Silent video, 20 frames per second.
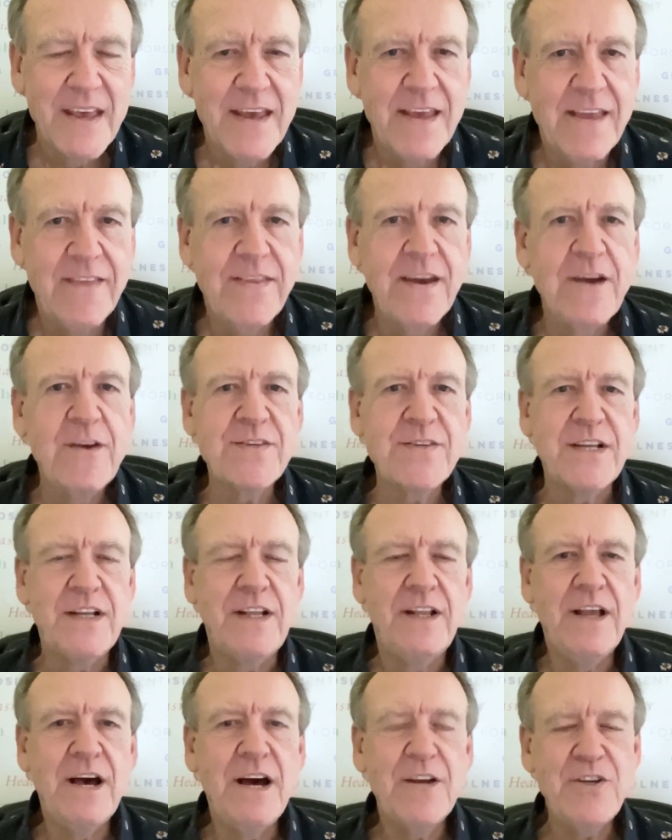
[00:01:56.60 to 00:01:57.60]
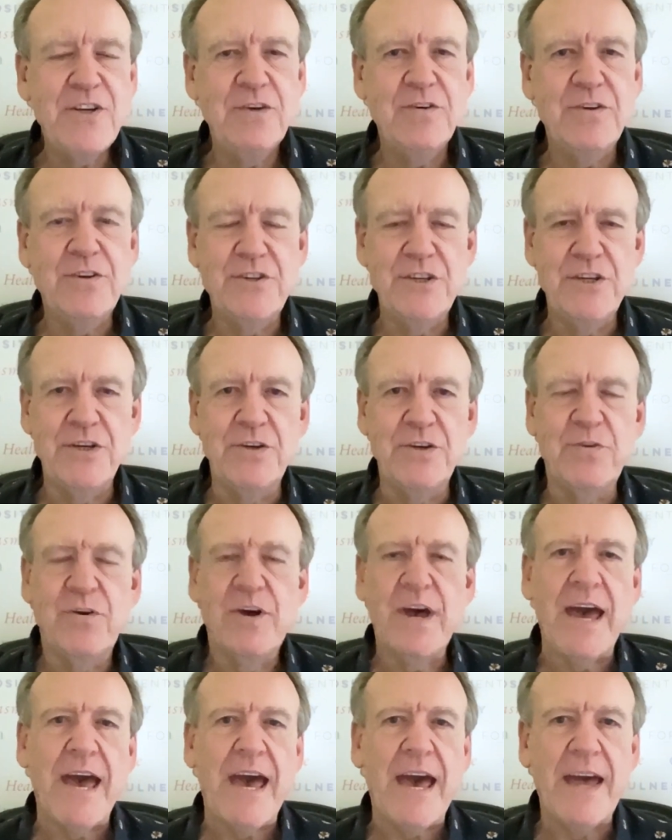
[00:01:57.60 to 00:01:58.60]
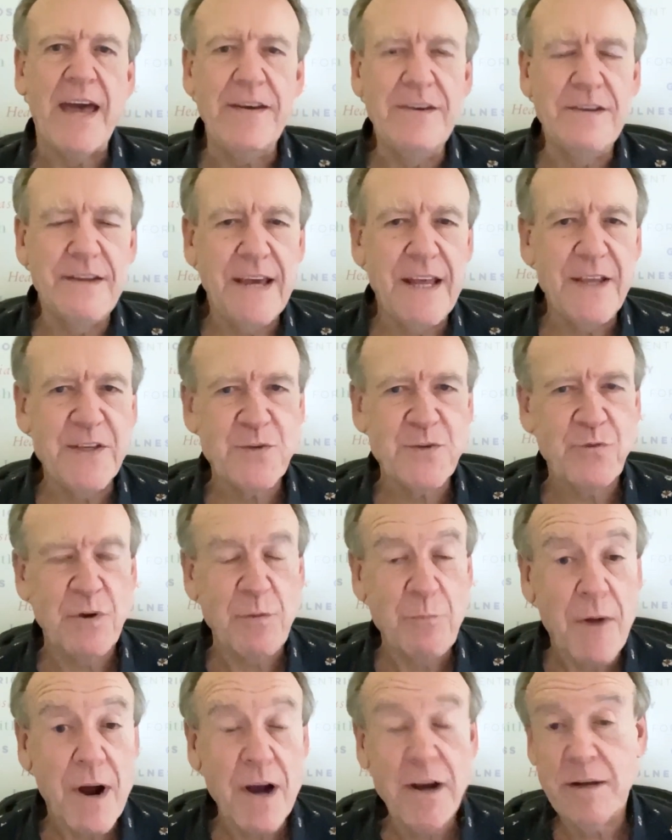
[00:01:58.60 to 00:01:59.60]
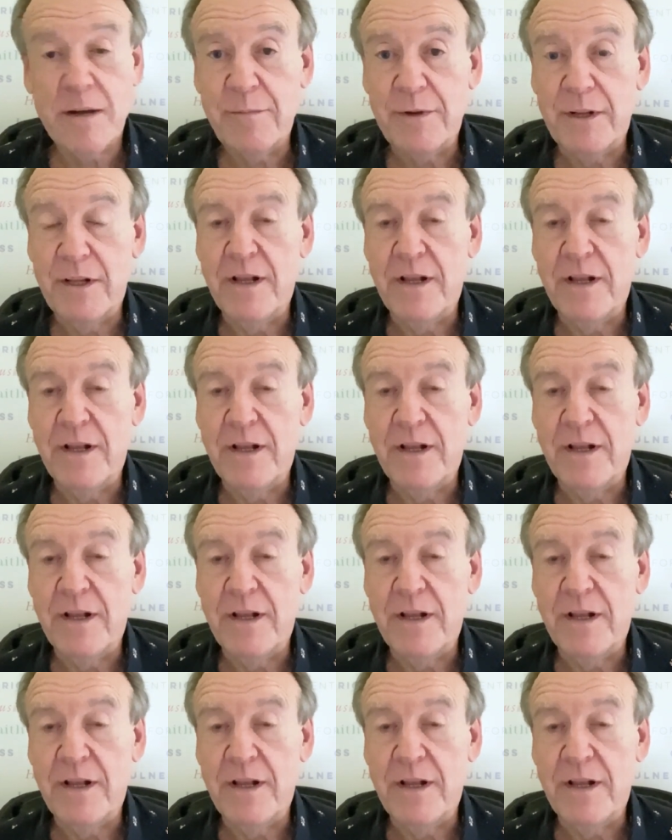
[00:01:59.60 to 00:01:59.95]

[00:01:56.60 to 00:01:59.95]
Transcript: There's a lot you can do, and it's remarkable